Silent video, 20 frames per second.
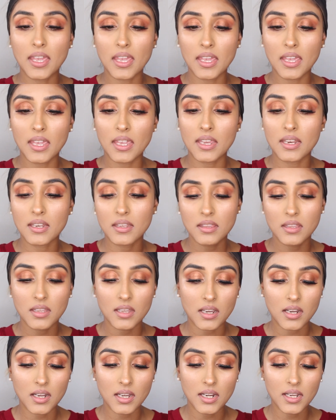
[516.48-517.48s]
in the
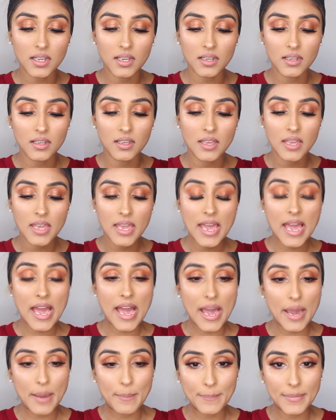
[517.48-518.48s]
colour
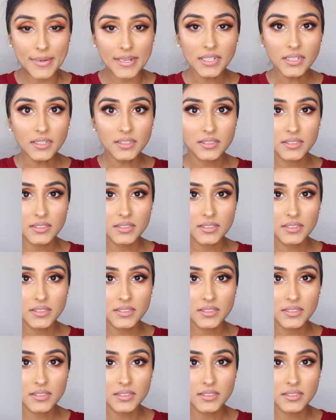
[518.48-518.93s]
Amber.